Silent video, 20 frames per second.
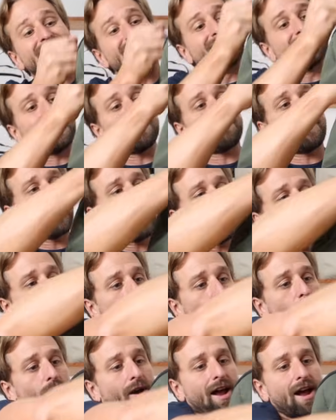zip it up and
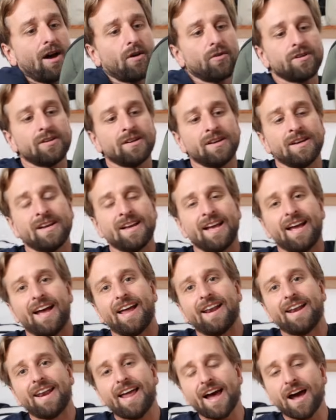around,
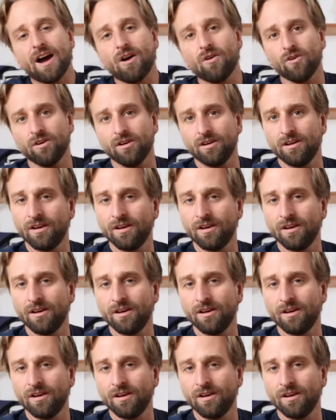and now